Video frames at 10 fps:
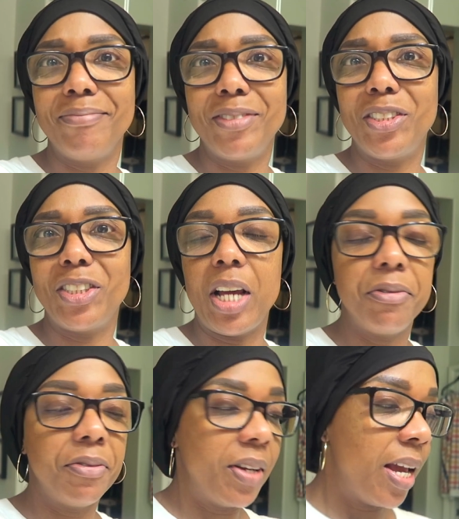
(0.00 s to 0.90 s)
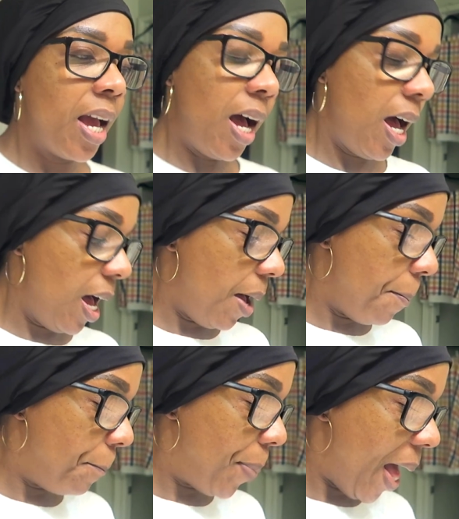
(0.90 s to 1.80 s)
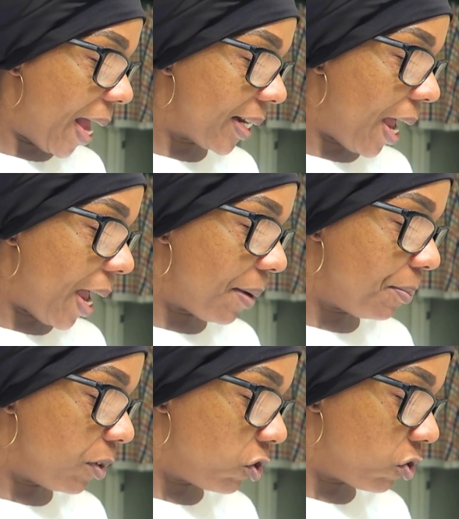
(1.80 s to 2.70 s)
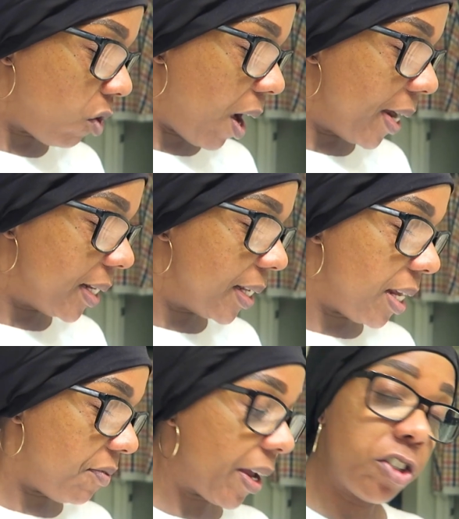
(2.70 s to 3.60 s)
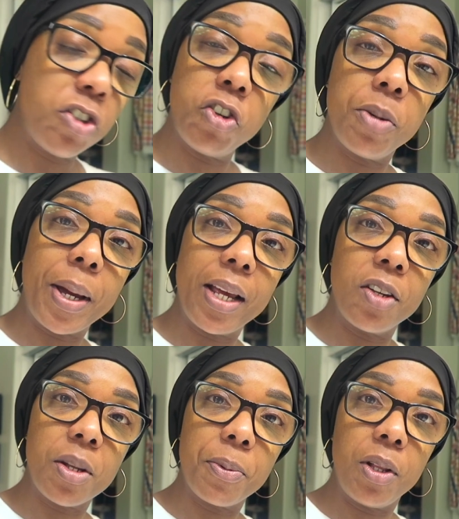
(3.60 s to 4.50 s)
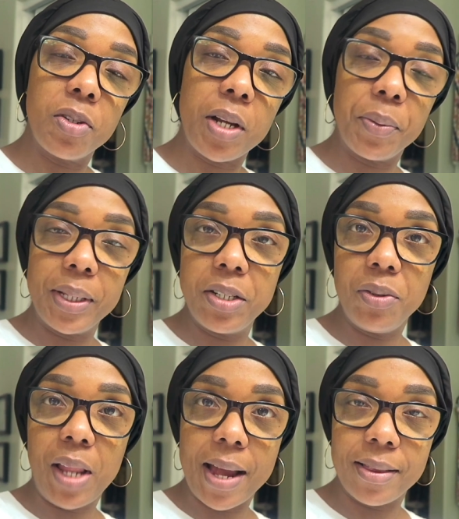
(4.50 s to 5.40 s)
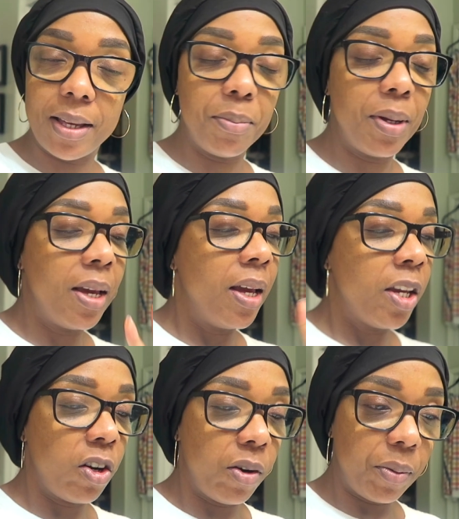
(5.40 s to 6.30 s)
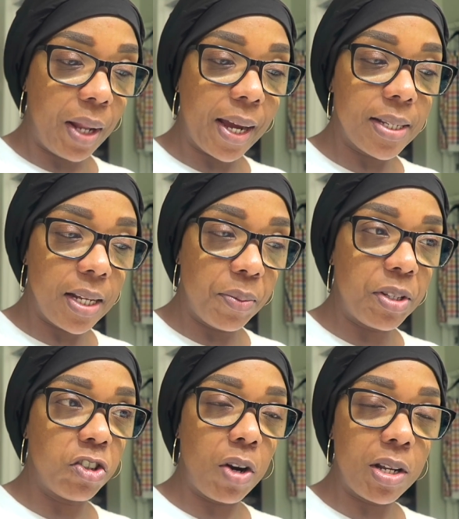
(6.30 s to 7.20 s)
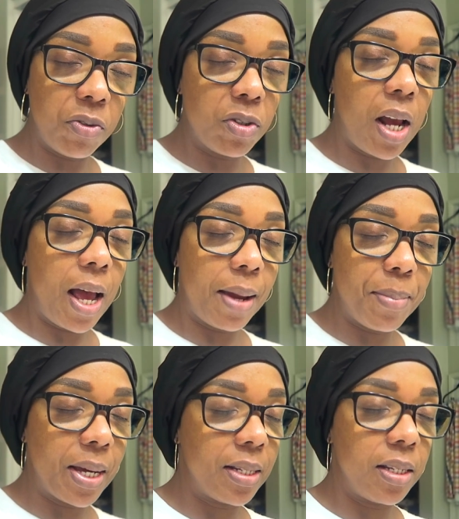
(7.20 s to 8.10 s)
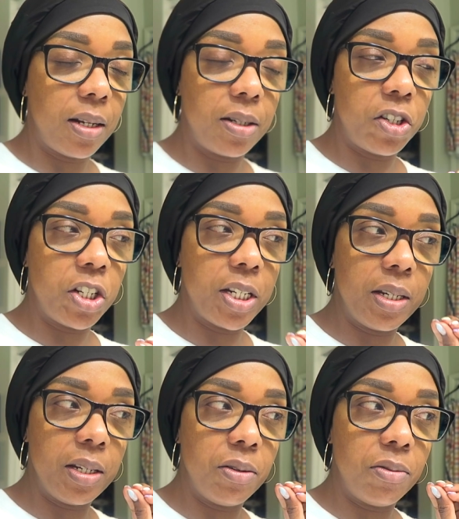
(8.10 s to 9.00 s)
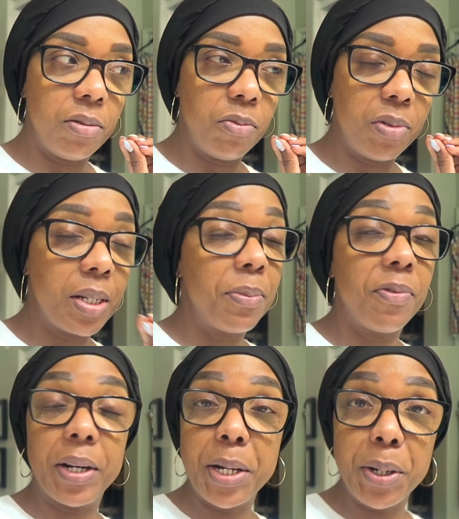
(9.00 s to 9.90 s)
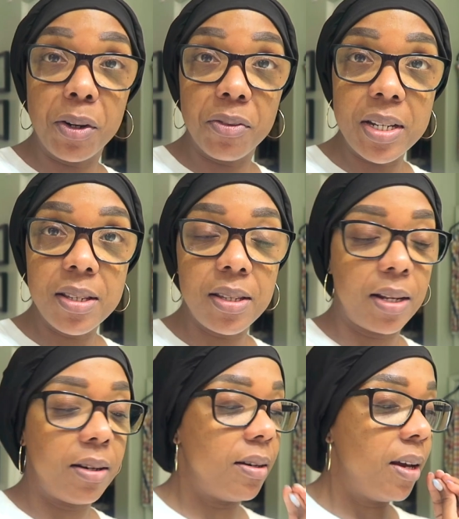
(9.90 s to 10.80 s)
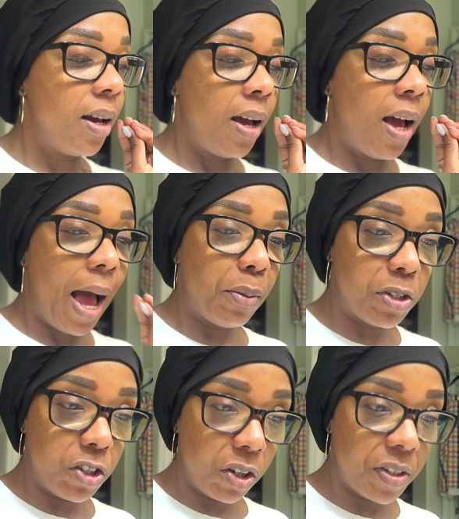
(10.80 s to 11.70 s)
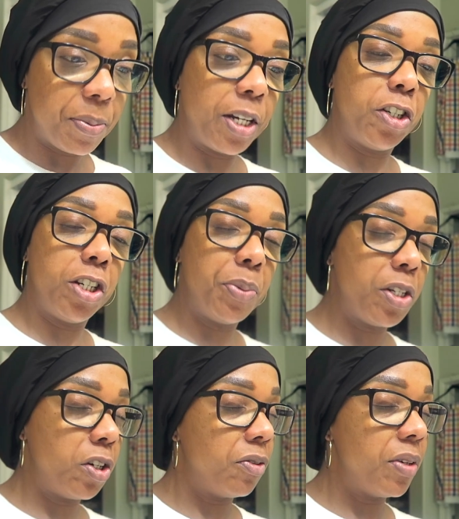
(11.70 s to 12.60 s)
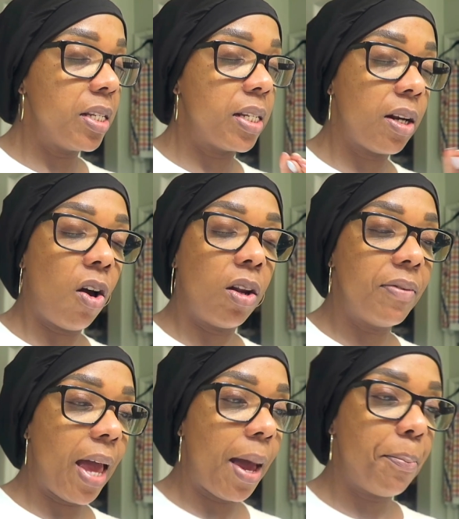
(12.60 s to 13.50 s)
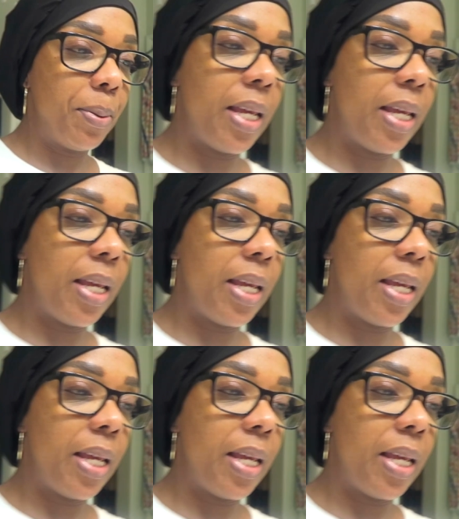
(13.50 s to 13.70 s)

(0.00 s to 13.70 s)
stuff. But I'm trying to see if I can show you my nails up close. I really do like them. You know, like I said, it was a stressful time because she seemed very nervous and I was nervous because she was nervous and all of that, but